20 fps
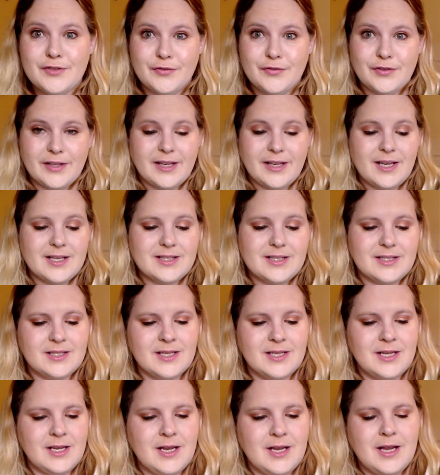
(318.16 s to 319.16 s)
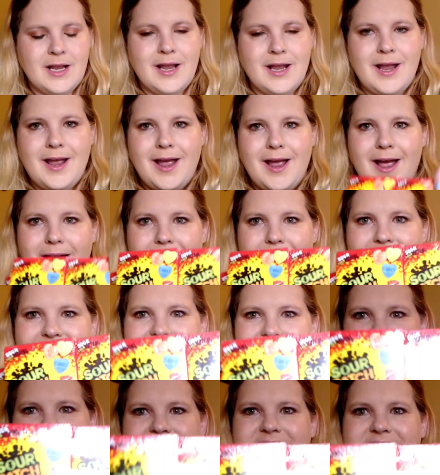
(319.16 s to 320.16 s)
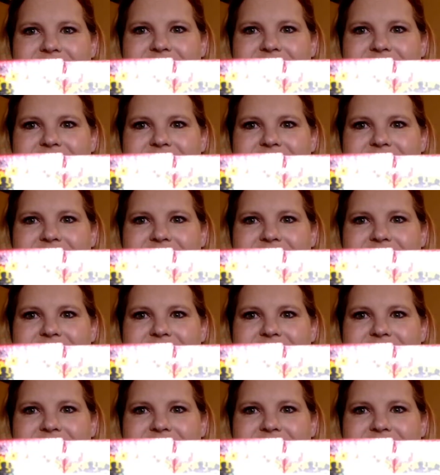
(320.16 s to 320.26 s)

for the kids, I got these